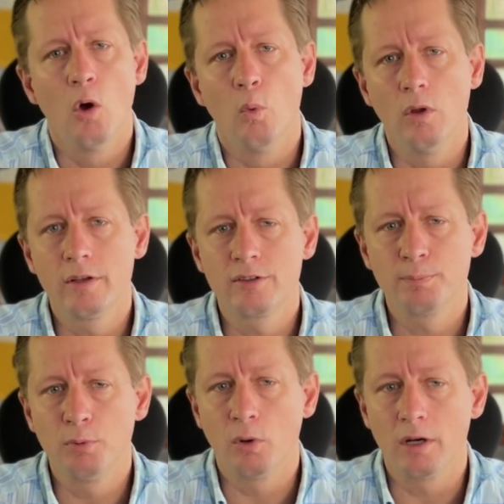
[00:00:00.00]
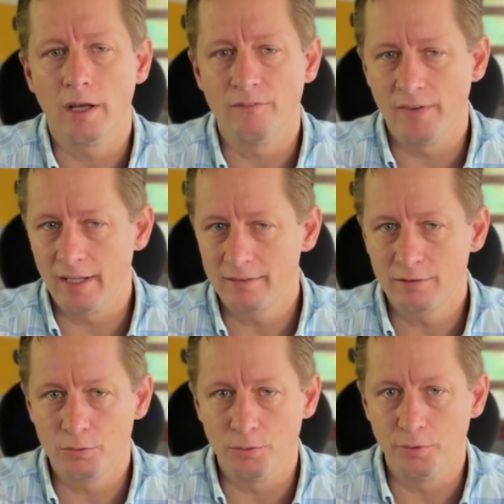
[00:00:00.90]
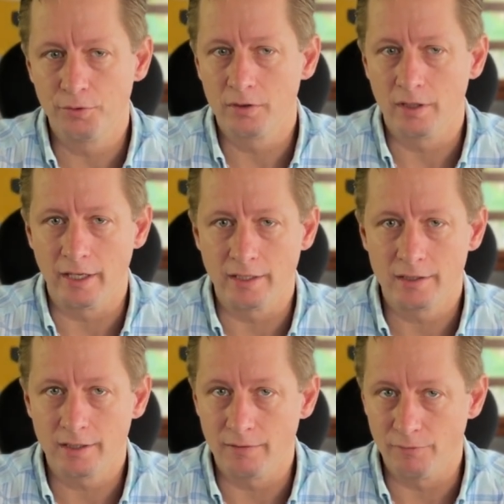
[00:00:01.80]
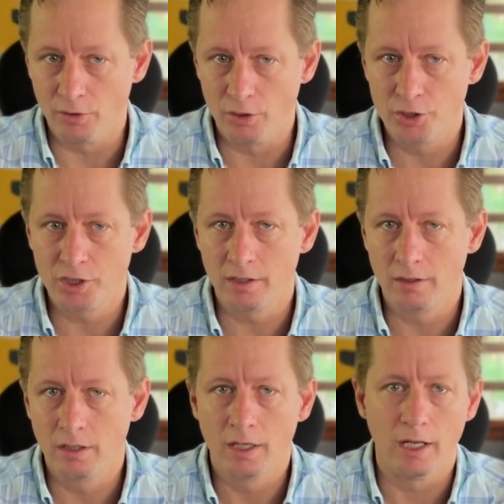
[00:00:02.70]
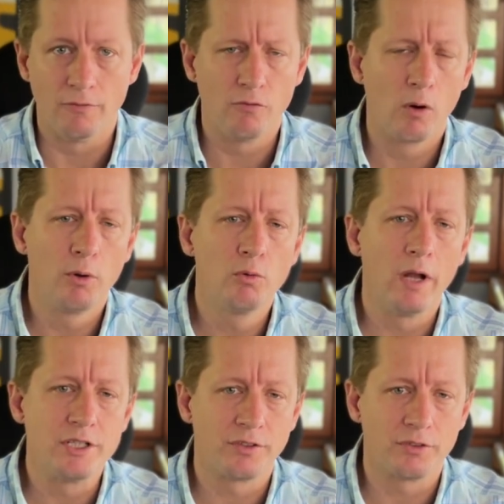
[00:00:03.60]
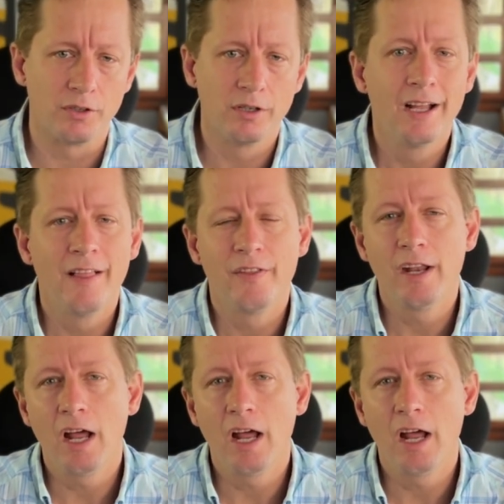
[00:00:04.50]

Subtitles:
We'll explore advanced tools like inversion and formal register that